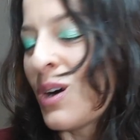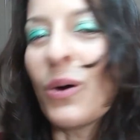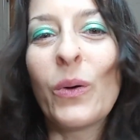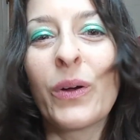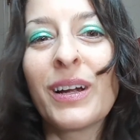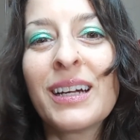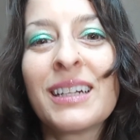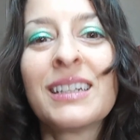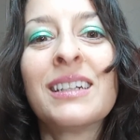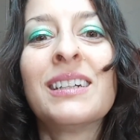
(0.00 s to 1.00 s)
Or
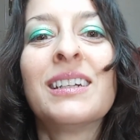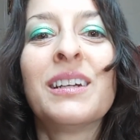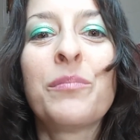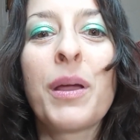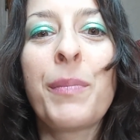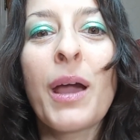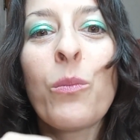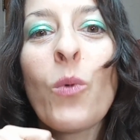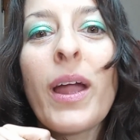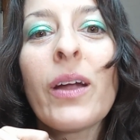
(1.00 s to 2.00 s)
maybe
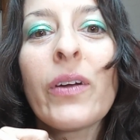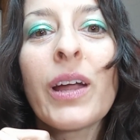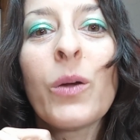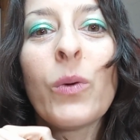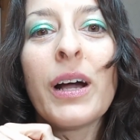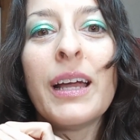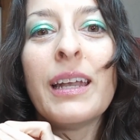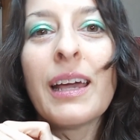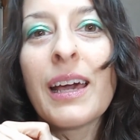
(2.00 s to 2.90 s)
I'm wearing one